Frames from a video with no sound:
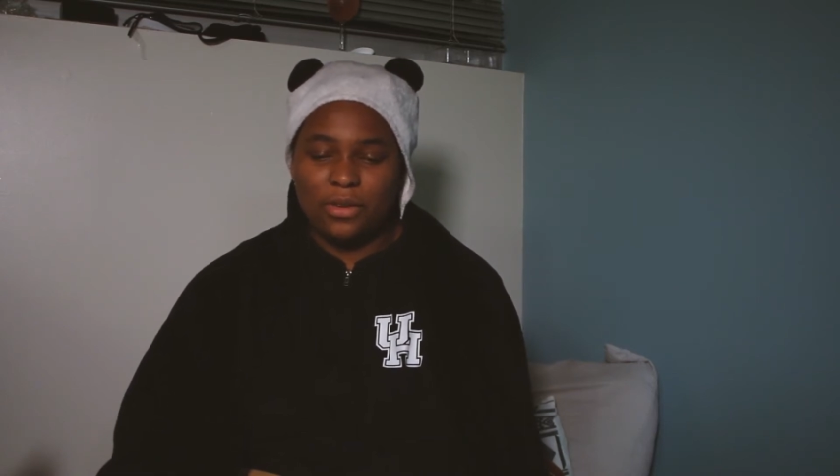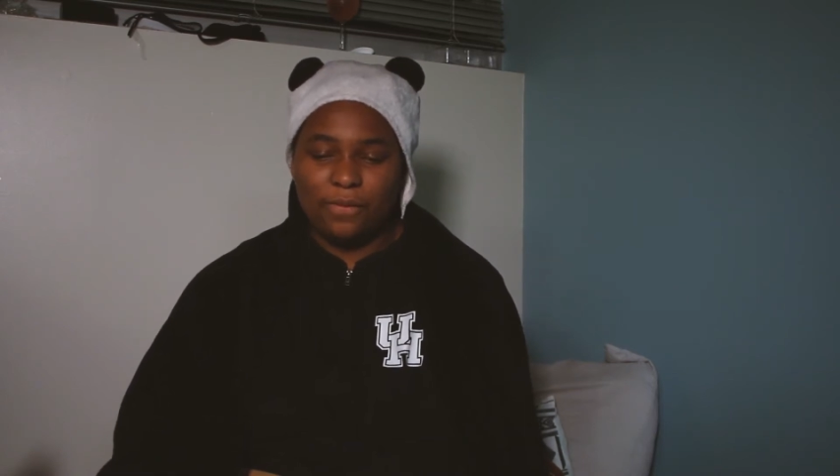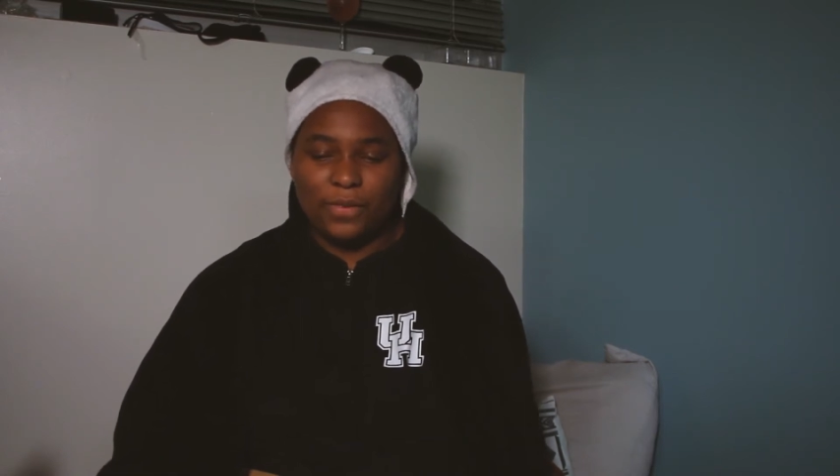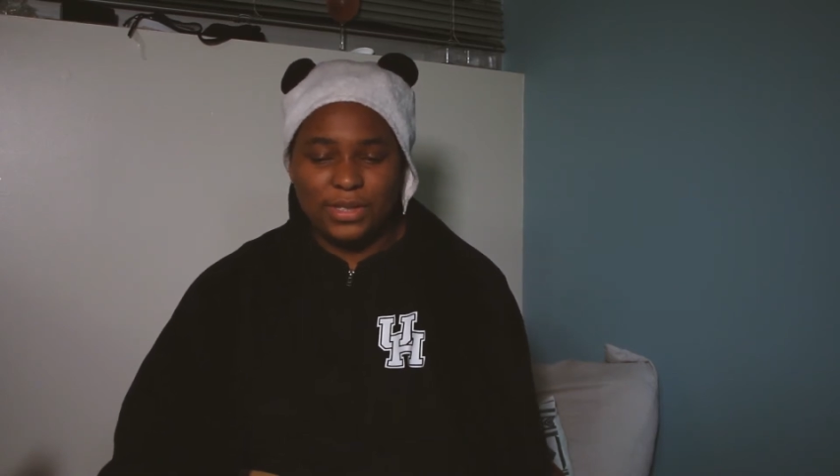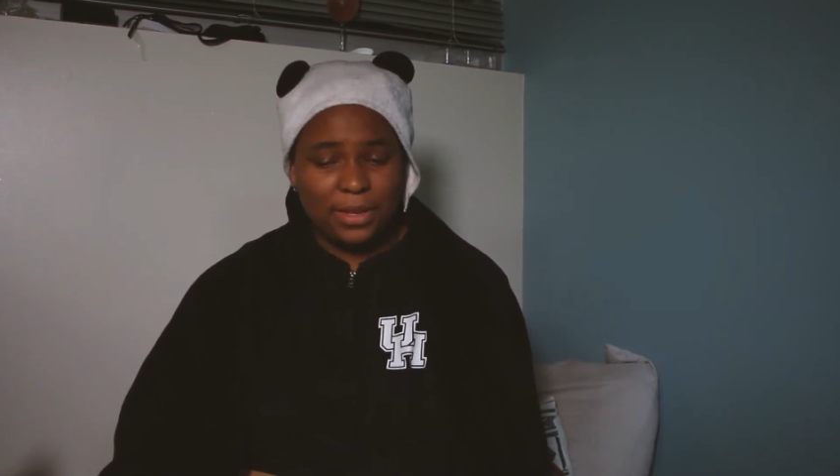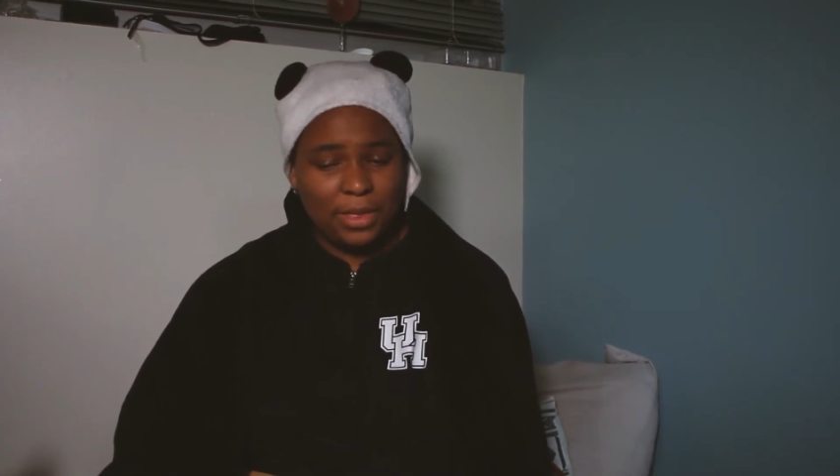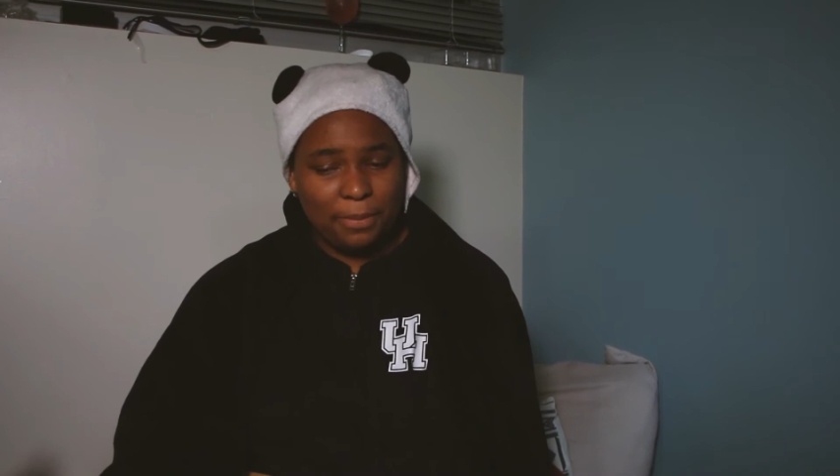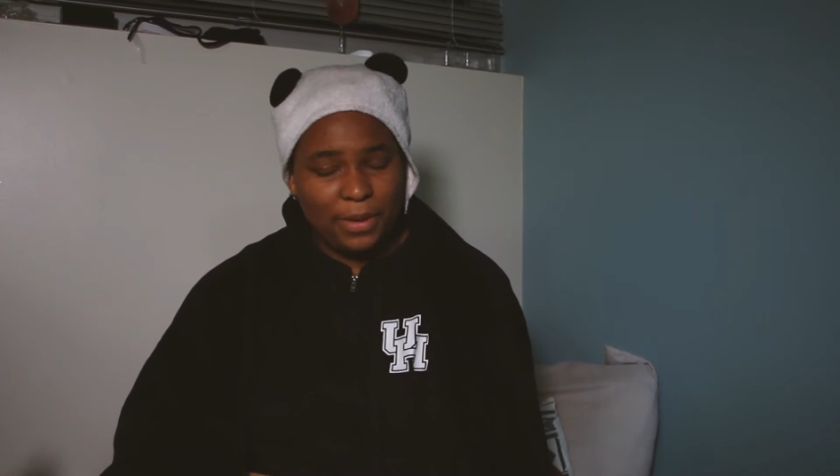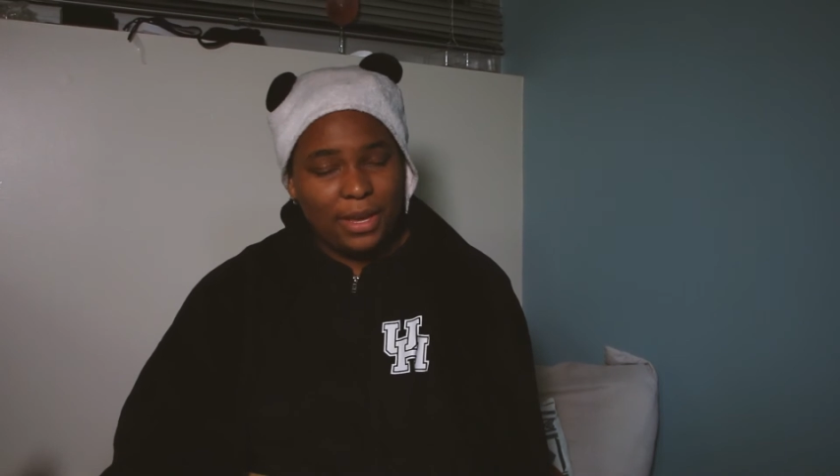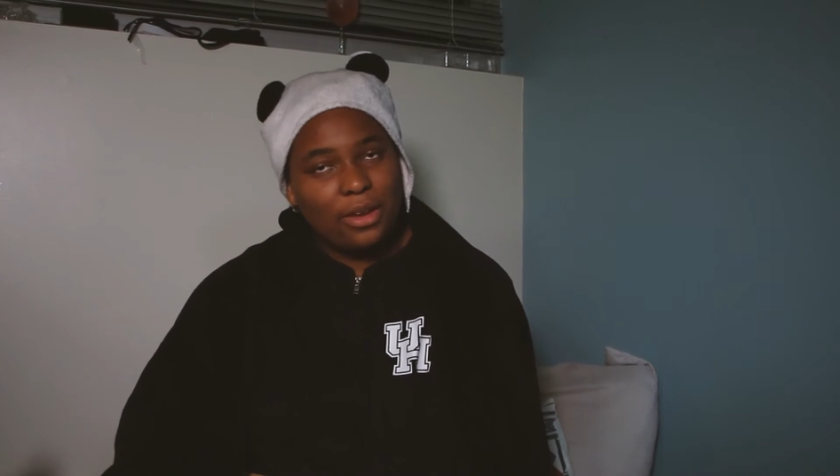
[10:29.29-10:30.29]
visit the
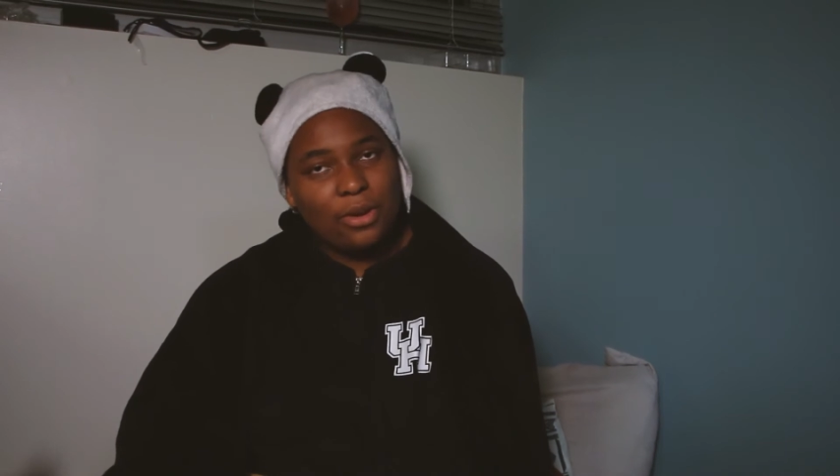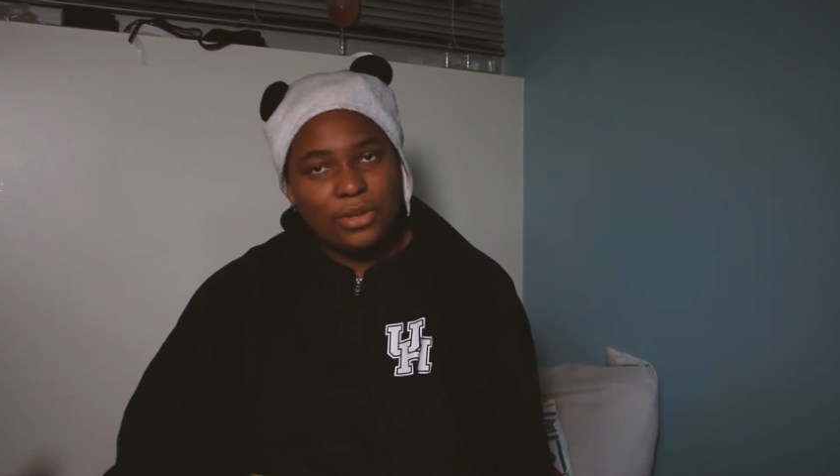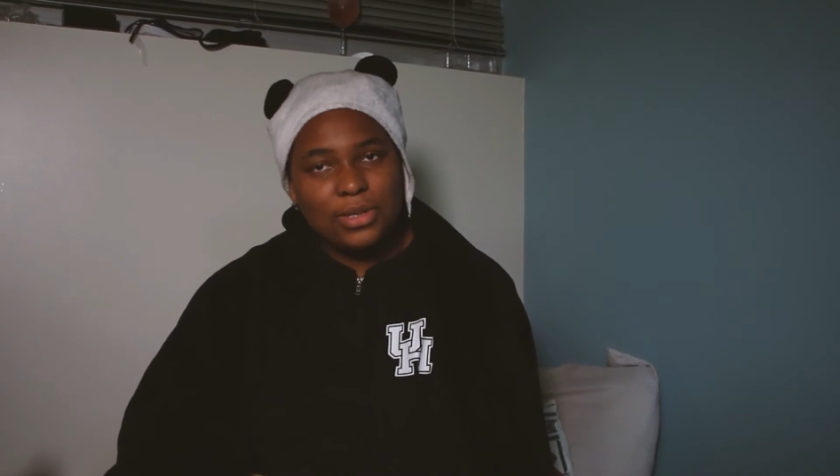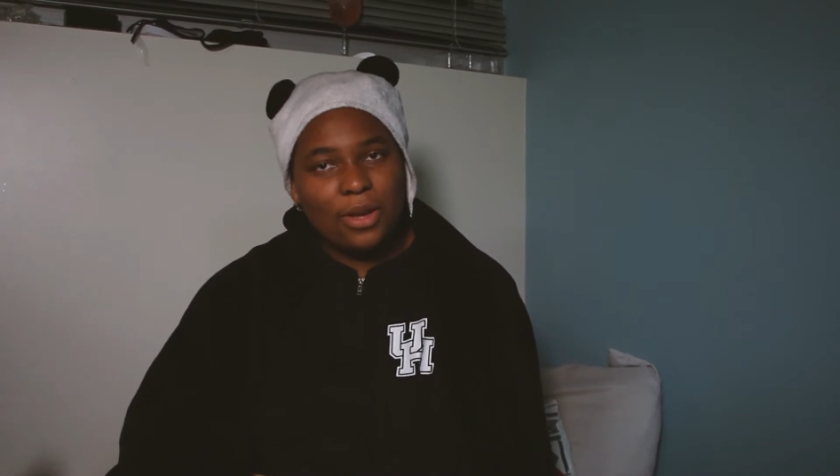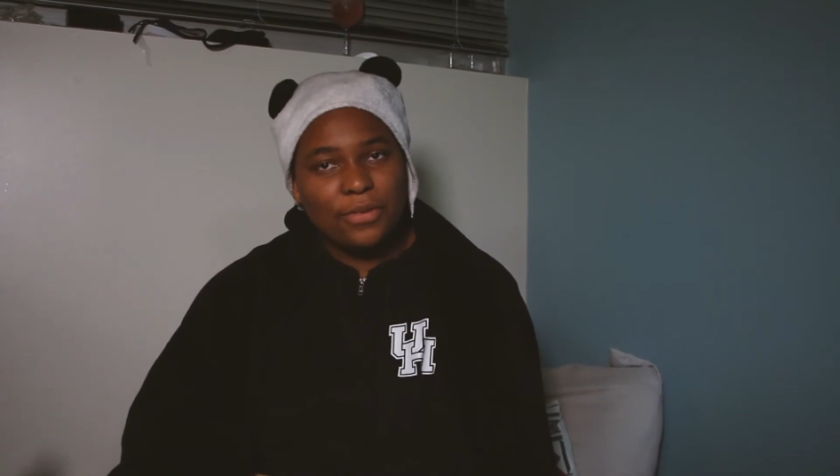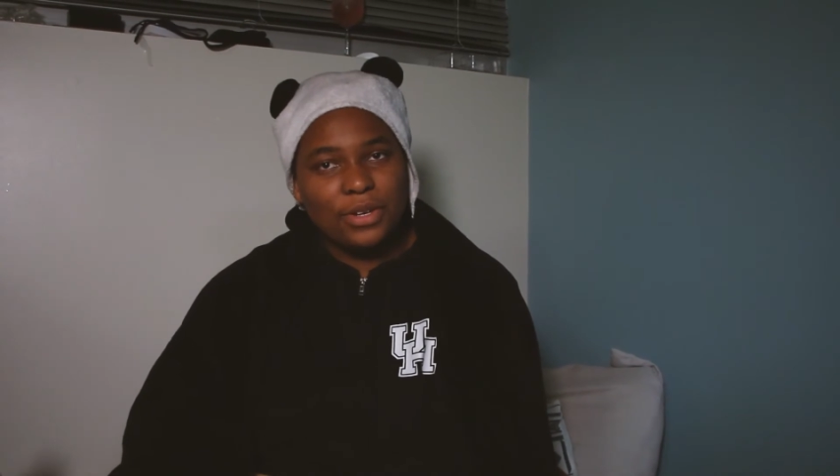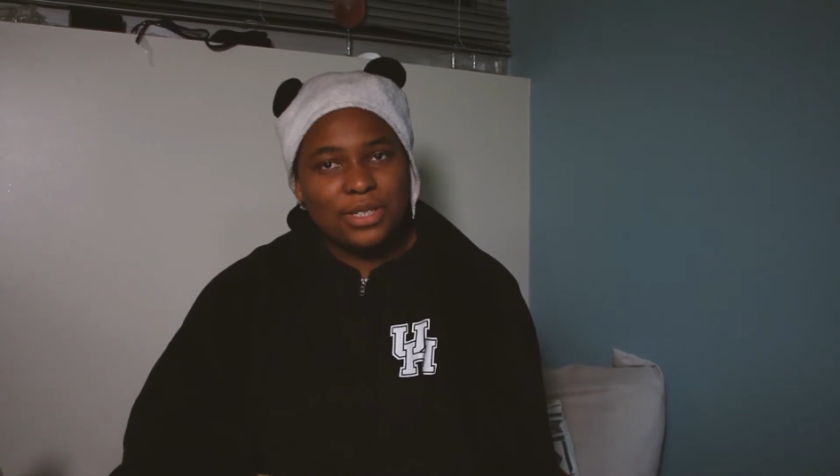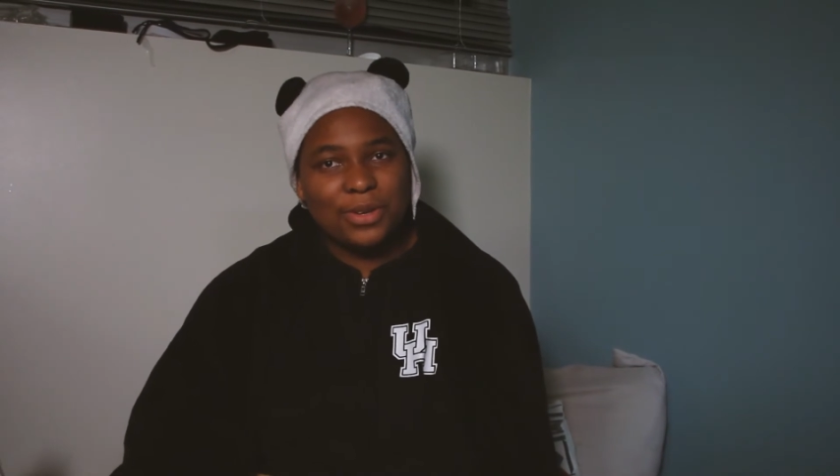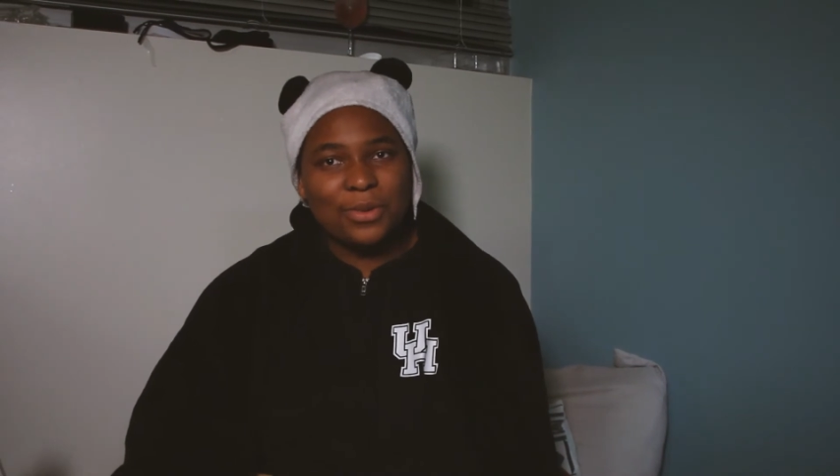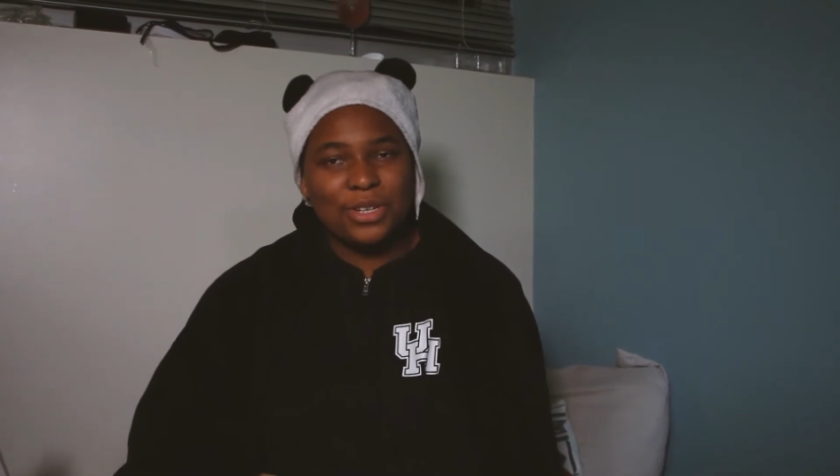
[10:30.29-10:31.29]
piano as often as
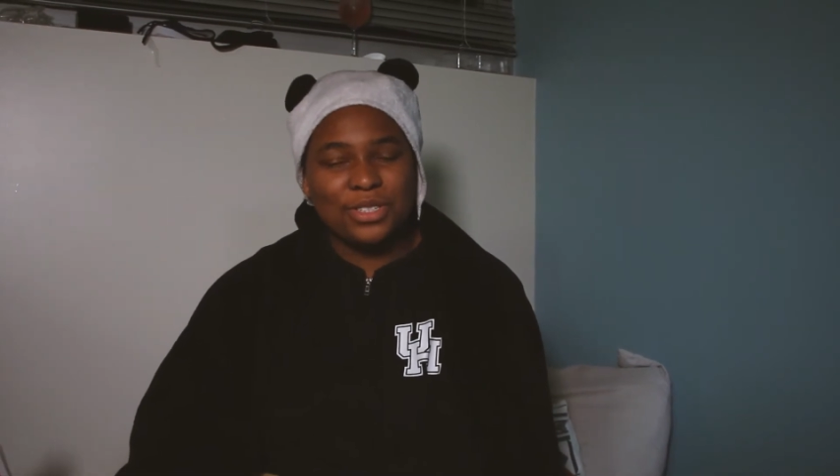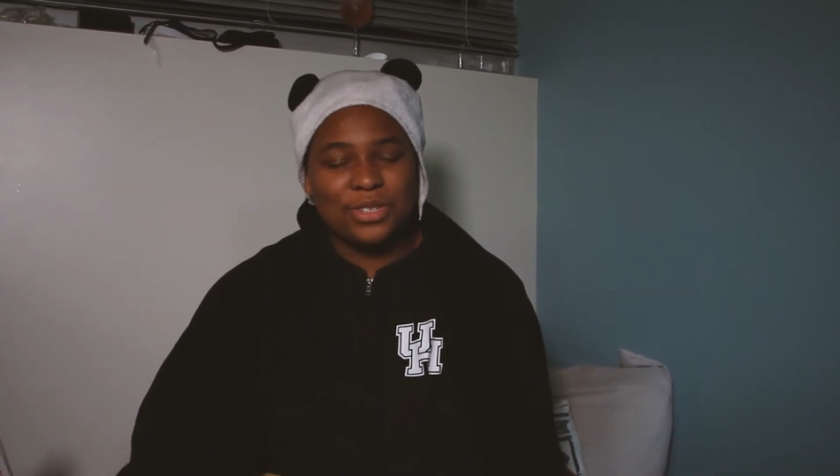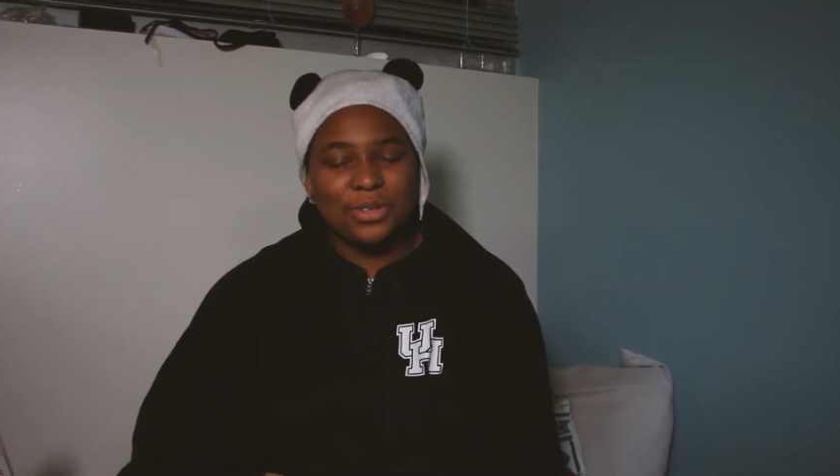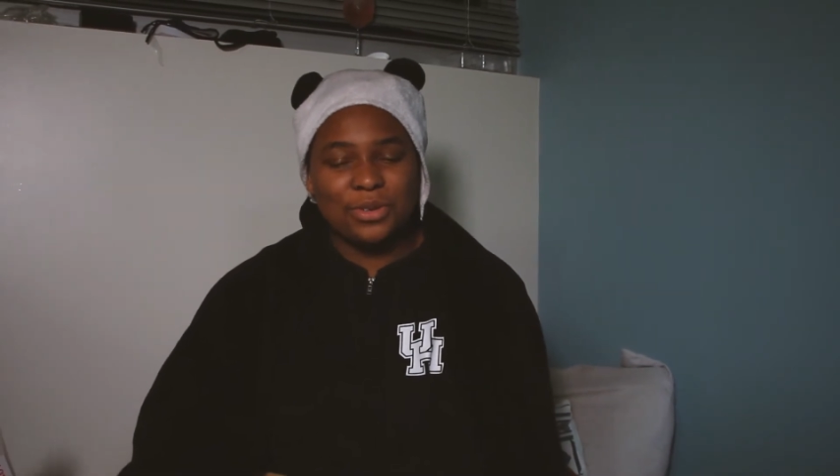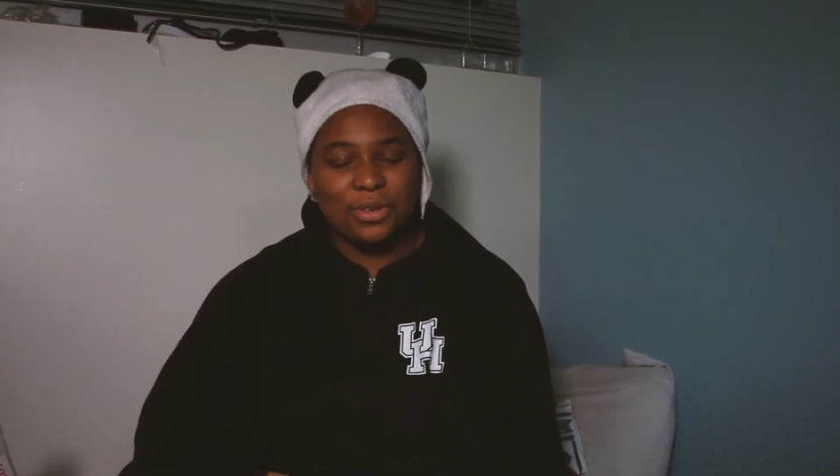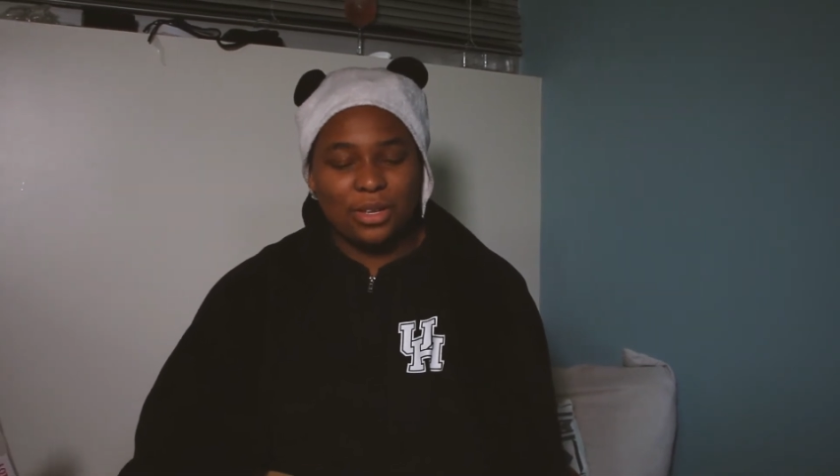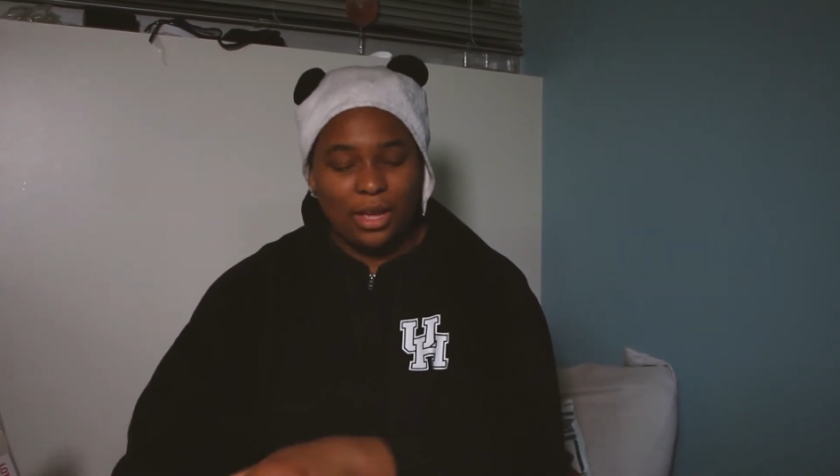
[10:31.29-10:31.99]
I wanted to,